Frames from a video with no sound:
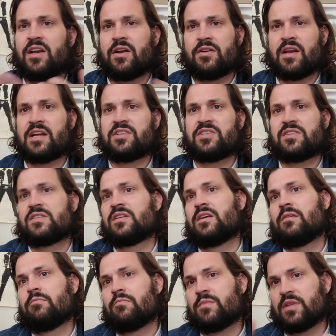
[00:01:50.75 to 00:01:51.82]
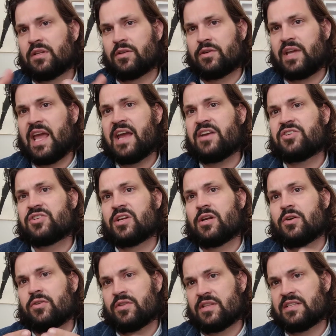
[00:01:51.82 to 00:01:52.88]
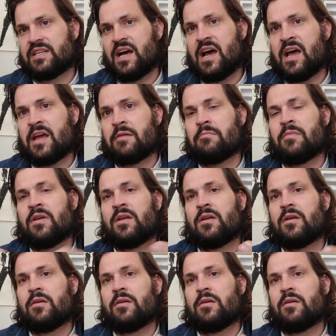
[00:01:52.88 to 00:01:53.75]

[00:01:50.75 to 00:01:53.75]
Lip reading: Not just the location or the time,